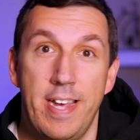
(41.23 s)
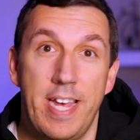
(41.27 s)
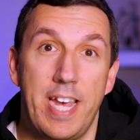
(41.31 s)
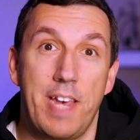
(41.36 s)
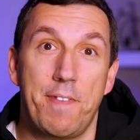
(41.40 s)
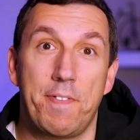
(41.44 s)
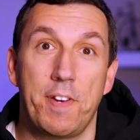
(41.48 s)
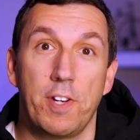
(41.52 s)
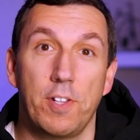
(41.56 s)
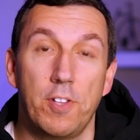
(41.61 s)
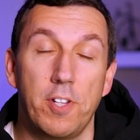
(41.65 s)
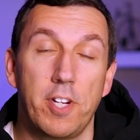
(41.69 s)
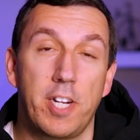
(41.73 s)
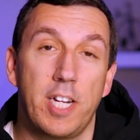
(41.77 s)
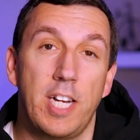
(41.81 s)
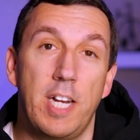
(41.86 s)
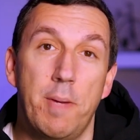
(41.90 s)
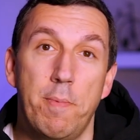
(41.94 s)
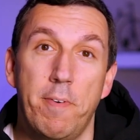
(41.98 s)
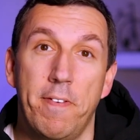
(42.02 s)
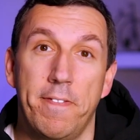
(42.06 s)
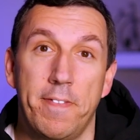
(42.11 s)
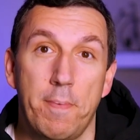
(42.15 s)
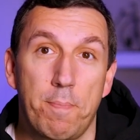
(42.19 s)
if you're looking
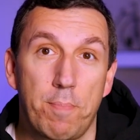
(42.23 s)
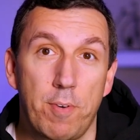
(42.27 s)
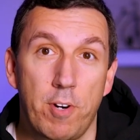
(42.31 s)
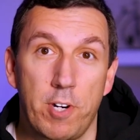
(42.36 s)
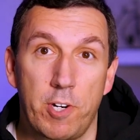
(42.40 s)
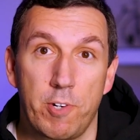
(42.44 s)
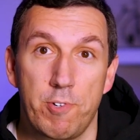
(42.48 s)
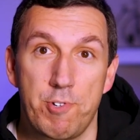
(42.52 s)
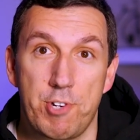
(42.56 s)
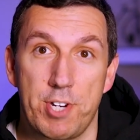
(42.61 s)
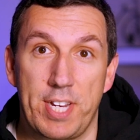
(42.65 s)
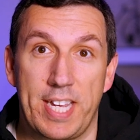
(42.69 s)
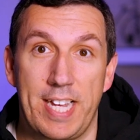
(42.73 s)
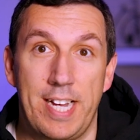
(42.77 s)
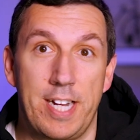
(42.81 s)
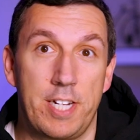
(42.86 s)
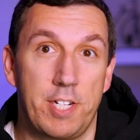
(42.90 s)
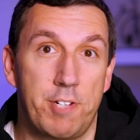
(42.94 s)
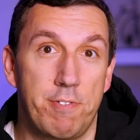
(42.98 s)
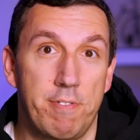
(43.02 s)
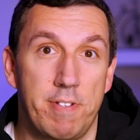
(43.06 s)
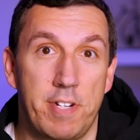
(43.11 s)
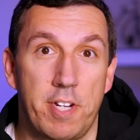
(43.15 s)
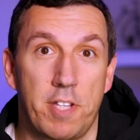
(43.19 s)
to move your brokerage
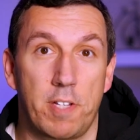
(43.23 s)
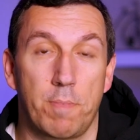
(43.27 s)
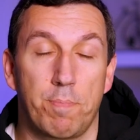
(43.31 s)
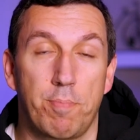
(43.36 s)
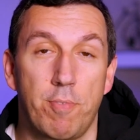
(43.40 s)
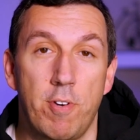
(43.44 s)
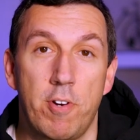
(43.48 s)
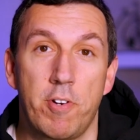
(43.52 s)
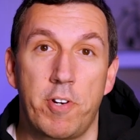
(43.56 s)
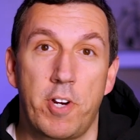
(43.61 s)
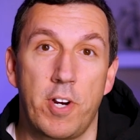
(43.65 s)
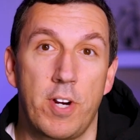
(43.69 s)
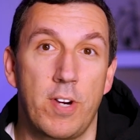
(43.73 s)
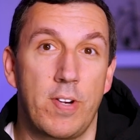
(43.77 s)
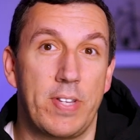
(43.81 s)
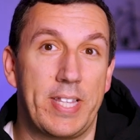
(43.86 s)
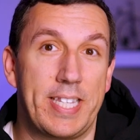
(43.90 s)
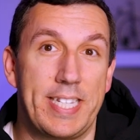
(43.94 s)
account to another broker,